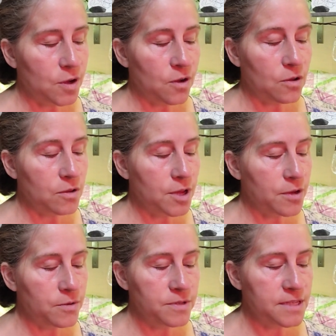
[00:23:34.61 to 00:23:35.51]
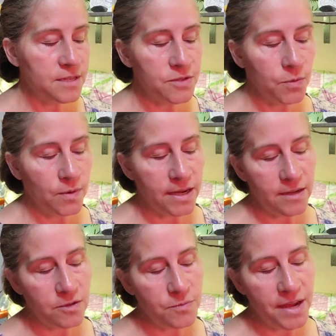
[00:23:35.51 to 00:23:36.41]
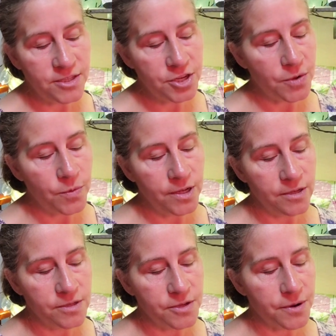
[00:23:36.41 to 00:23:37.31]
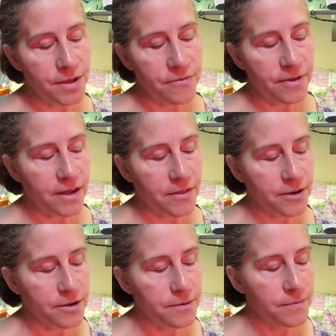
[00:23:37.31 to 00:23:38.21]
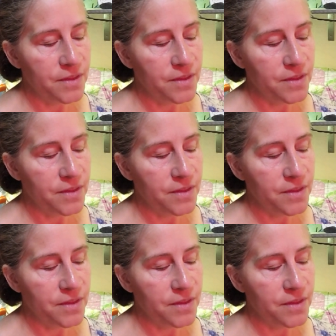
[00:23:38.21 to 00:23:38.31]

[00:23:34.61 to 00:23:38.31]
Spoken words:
All goes as the wild magic wills, great father.